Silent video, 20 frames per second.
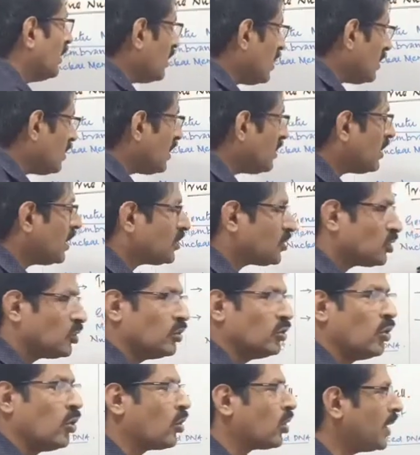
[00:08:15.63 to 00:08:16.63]
This is a
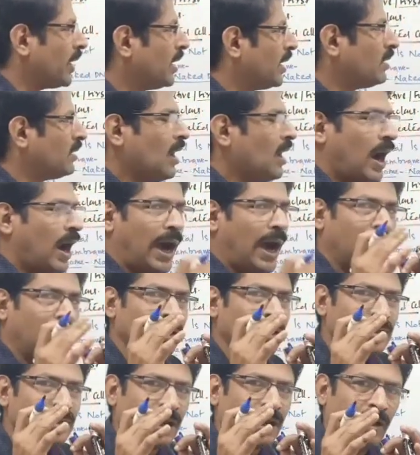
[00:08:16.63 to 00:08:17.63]
true nucleus,
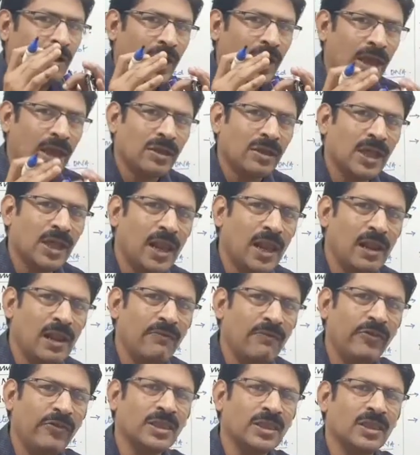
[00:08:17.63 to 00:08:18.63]
and a
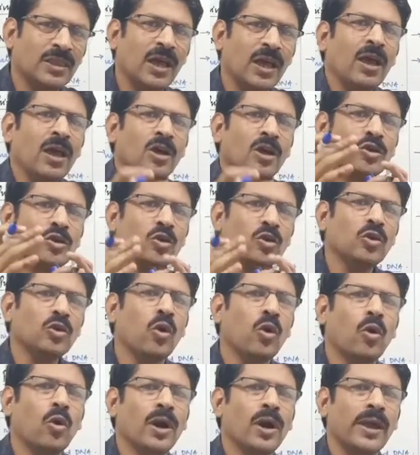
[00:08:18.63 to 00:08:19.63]
cell with a true
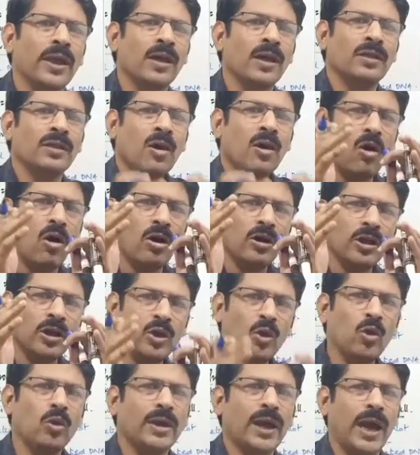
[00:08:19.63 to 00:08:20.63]
nucleus or
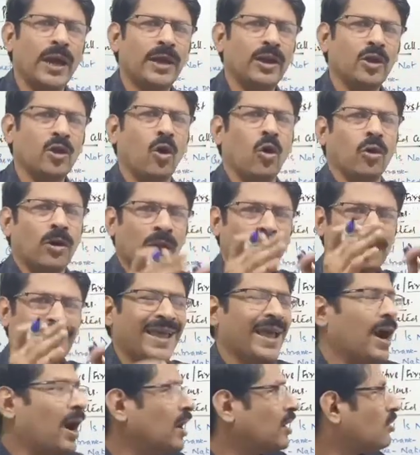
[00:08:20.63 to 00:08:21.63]
eukaryote,
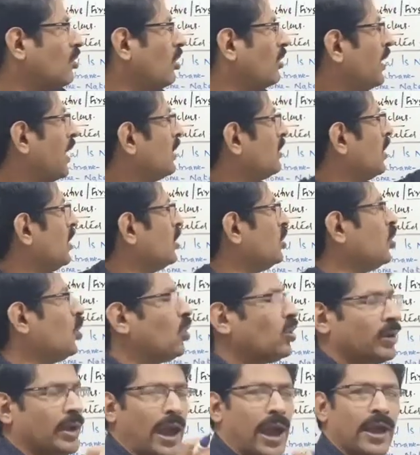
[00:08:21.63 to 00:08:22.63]
they are called as
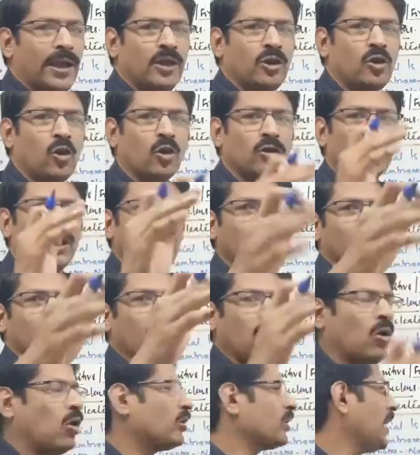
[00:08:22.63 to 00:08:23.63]

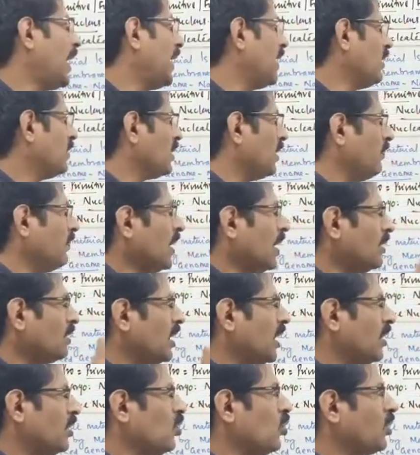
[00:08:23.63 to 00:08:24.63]
eukaryotic organism.
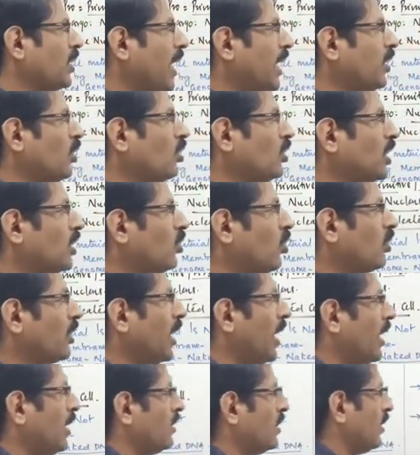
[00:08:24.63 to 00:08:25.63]
The eukaryotic
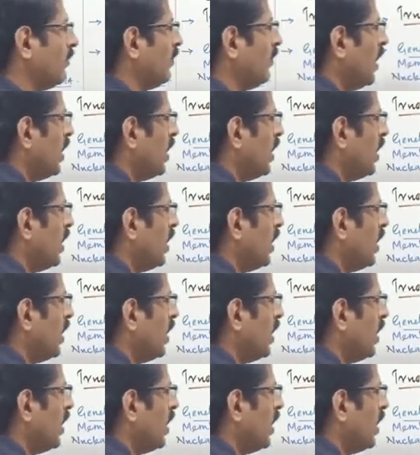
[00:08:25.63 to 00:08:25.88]
organism,